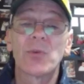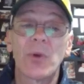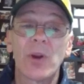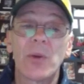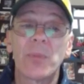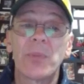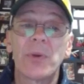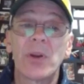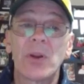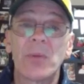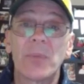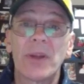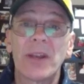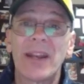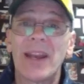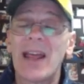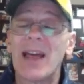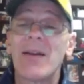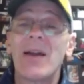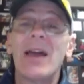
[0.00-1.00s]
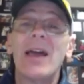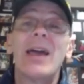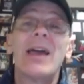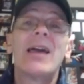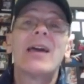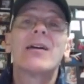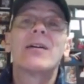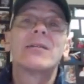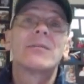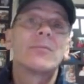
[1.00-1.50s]
square pyramid. And
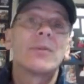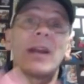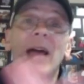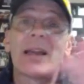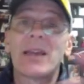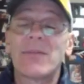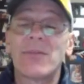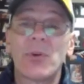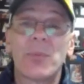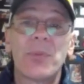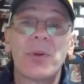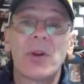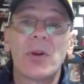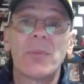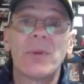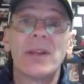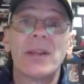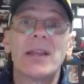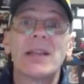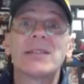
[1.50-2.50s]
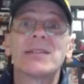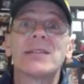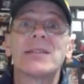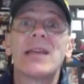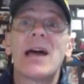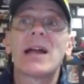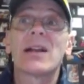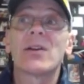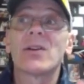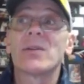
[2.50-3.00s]
when I give you a pyramid, it's
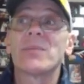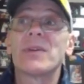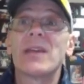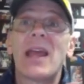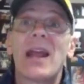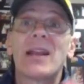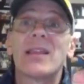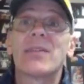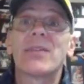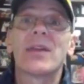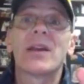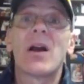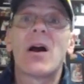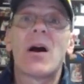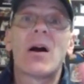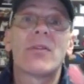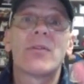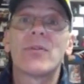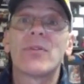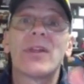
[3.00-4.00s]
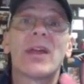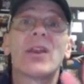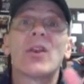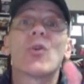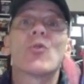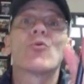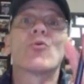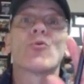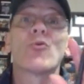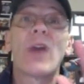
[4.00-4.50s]
not going to be anything other
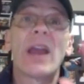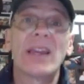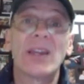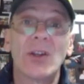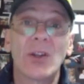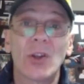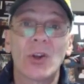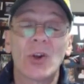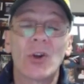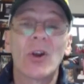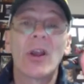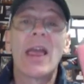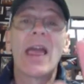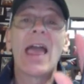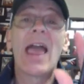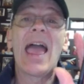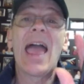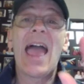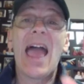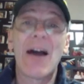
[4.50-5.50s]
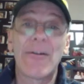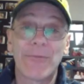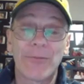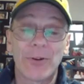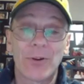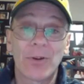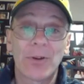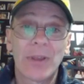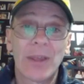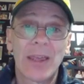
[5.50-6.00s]
than regular
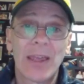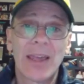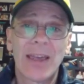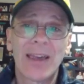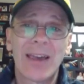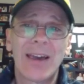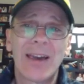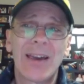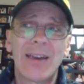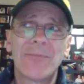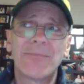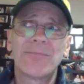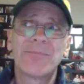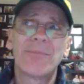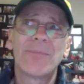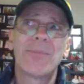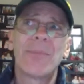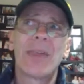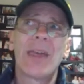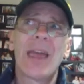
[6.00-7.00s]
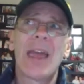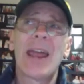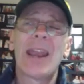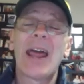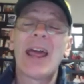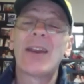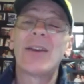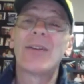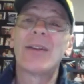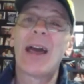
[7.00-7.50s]
ever.
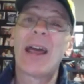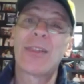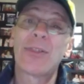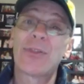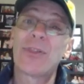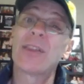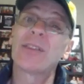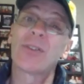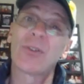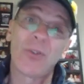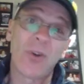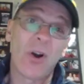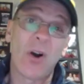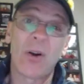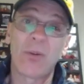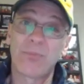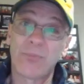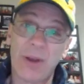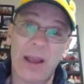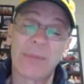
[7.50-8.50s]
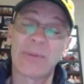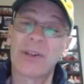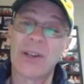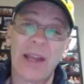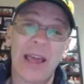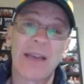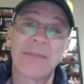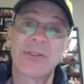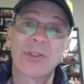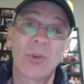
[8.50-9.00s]
And I think they're all probably
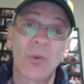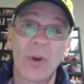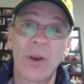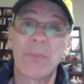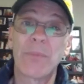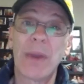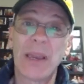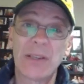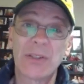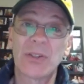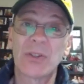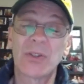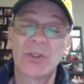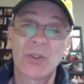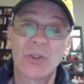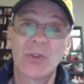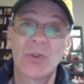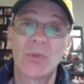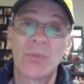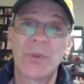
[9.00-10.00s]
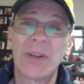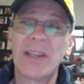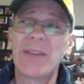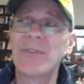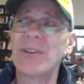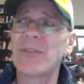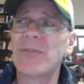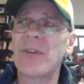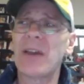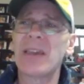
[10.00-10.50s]
going to have square bases too. But
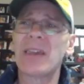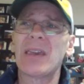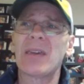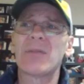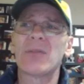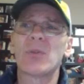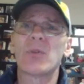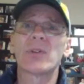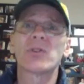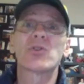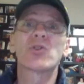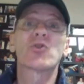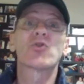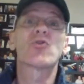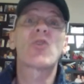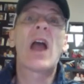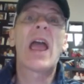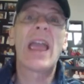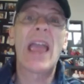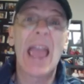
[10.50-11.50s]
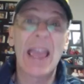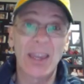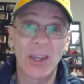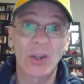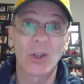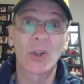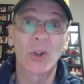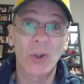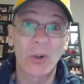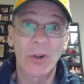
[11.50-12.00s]
even if I gave you a
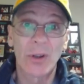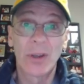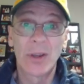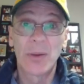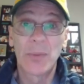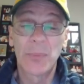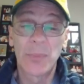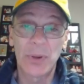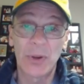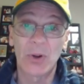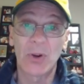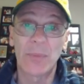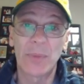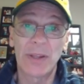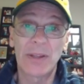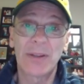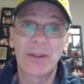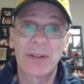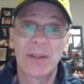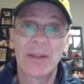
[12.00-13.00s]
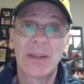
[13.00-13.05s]
triangular pyramid,